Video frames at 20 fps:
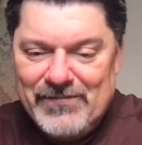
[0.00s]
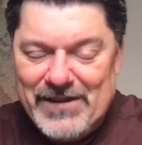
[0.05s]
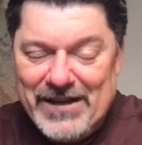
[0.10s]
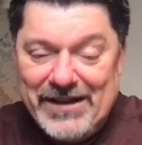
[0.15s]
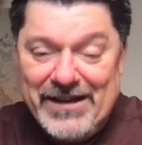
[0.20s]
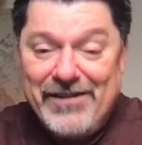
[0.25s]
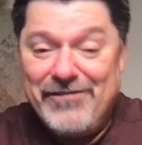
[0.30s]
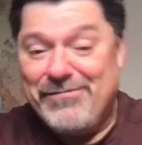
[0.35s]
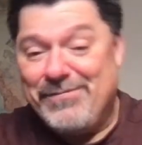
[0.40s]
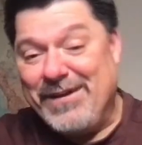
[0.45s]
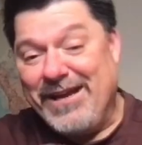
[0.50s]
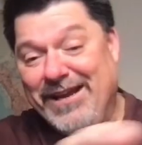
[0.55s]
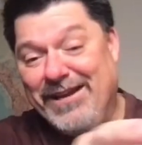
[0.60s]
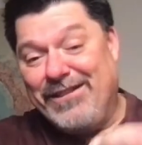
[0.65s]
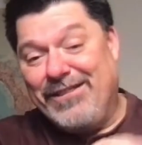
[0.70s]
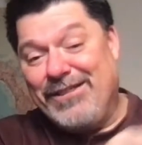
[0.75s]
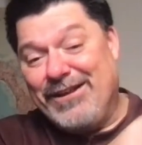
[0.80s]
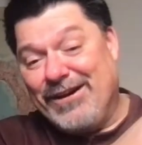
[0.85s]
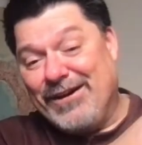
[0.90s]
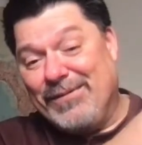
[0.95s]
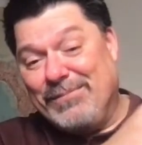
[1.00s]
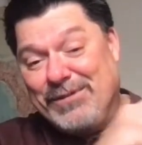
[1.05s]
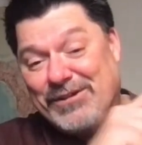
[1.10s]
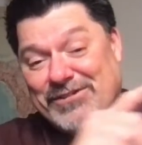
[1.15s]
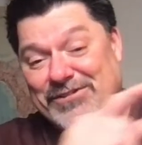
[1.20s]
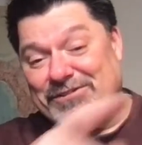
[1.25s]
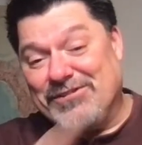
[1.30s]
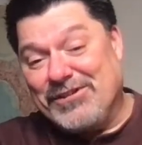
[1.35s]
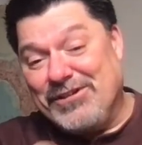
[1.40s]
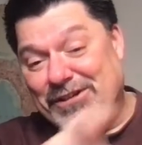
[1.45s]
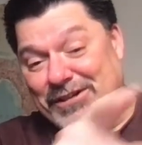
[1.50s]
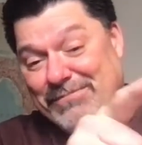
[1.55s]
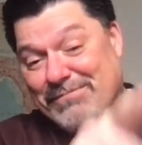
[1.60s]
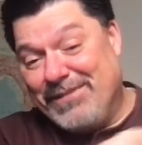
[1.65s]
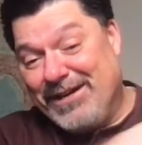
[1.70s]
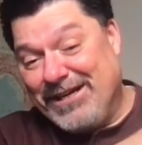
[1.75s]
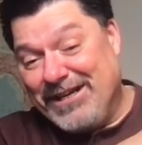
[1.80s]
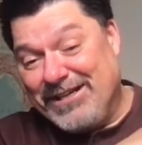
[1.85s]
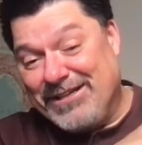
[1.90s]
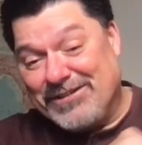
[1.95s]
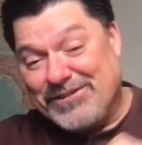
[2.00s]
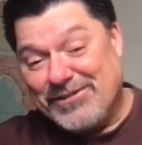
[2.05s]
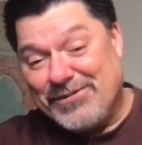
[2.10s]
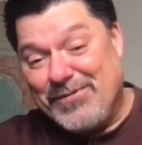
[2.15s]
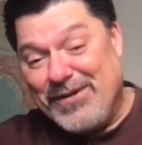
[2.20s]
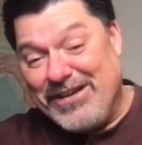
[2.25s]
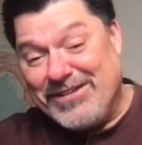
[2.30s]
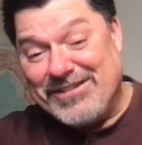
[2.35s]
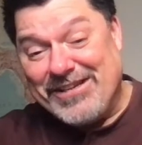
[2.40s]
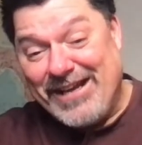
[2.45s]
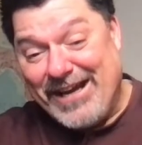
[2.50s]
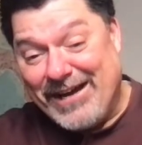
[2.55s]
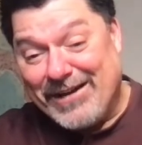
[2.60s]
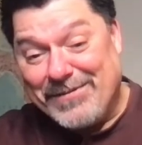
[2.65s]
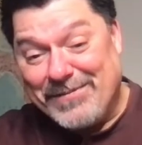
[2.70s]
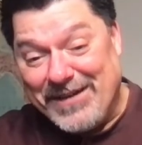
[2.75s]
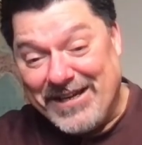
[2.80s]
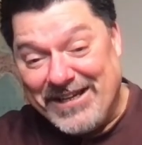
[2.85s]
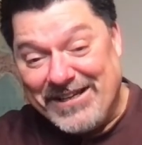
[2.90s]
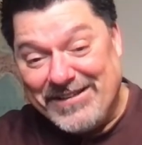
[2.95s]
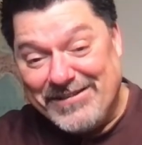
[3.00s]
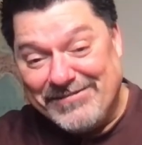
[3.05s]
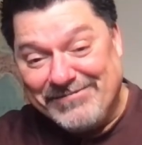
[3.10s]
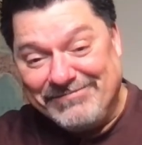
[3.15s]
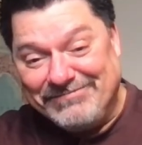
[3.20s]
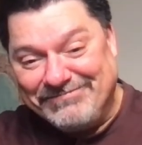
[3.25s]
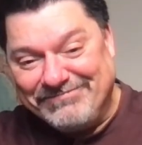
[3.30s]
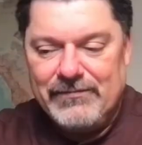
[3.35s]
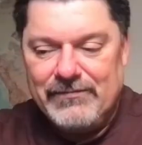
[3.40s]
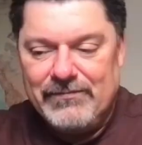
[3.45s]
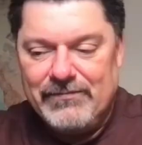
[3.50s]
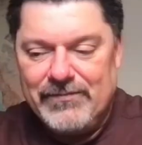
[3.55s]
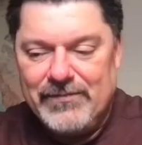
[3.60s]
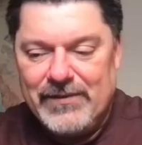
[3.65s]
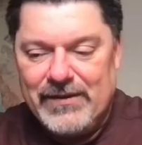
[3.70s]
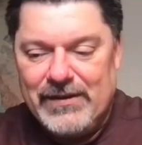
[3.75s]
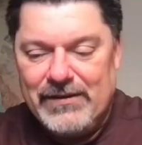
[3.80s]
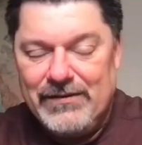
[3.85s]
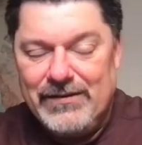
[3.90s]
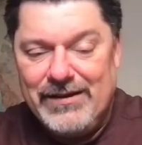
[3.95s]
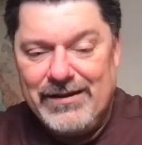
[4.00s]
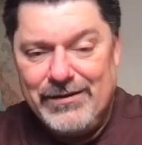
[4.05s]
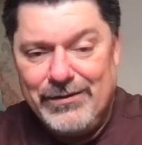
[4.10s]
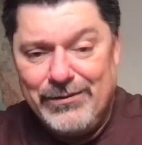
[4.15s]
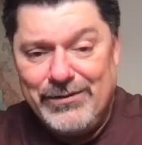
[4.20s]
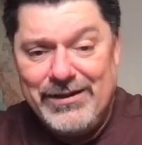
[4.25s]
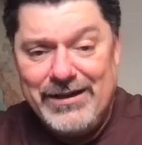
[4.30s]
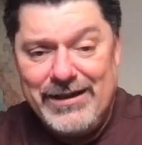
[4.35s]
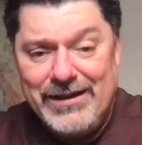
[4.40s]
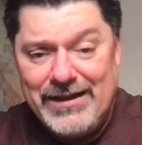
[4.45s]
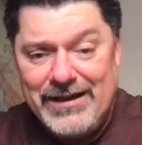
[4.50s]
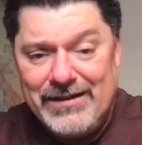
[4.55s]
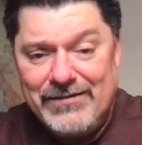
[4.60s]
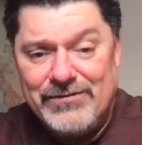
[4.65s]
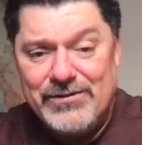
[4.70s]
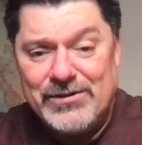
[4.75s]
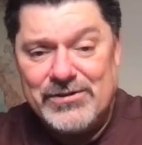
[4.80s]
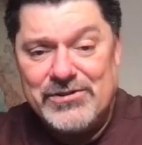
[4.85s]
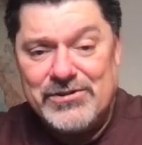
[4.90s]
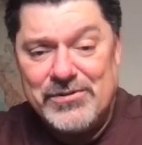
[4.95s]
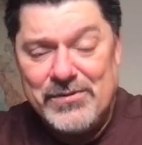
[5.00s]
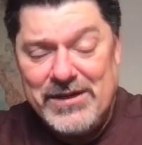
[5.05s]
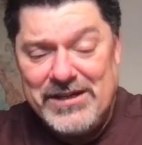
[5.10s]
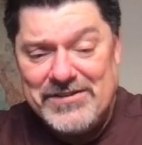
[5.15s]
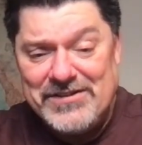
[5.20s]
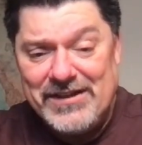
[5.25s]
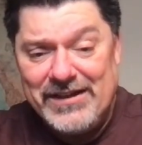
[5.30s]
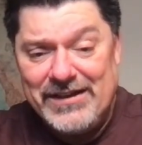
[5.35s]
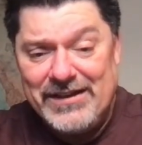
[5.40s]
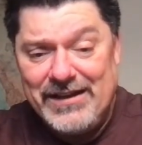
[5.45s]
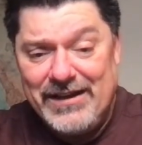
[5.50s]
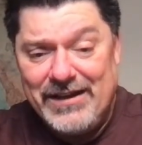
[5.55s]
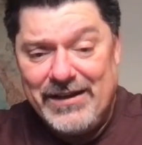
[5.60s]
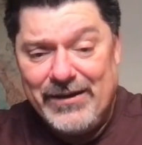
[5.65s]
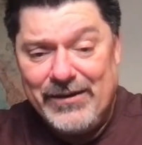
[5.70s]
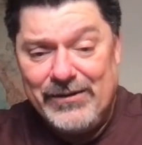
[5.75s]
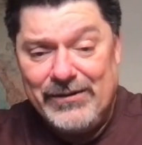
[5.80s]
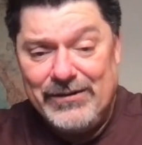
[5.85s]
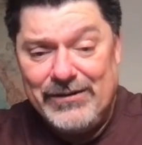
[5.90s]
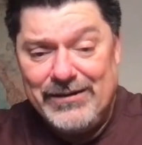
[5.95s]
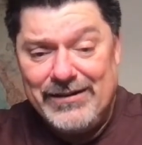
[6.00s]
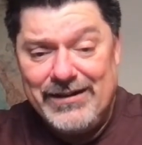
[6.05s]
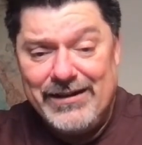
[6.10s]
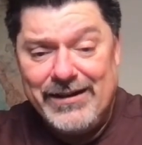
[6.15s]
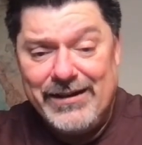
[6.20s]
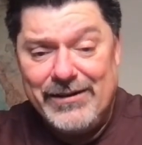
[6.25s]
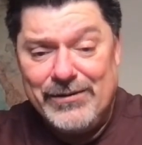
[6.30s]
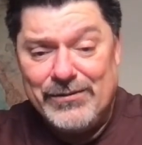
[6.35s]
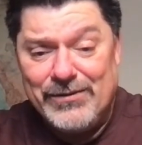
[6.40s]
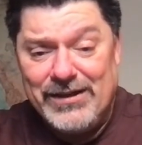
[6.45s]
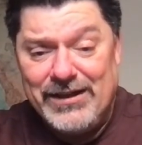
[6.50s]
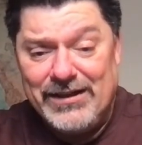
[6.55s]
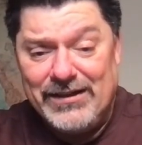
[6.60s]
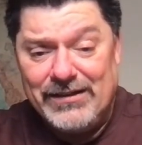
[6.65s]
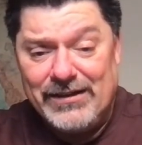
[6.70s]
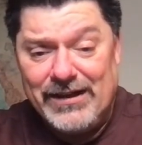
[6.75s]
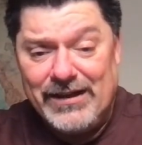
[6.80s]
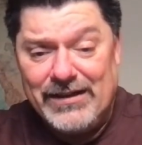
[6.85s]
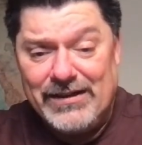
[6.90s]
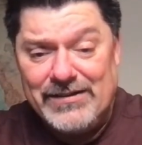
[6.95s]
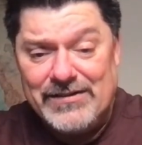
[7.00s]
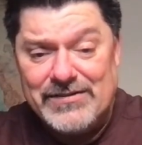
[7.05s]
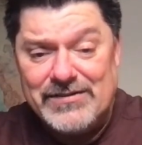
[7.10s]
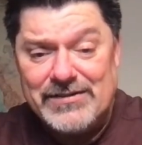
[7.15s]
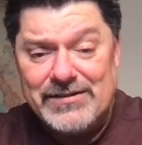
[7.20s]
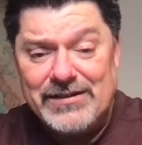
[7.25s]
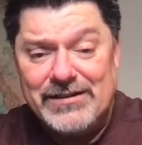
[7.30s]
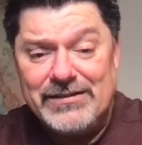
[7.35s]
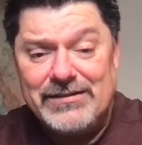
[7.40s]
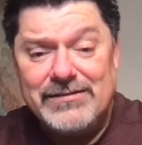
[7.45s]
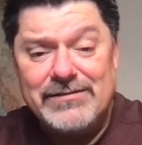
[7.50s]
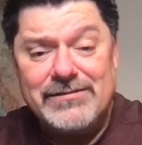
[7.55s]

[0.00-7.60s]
And I've paid therapists good money to squeeze it out of me. And only after squeezing it out did I realize that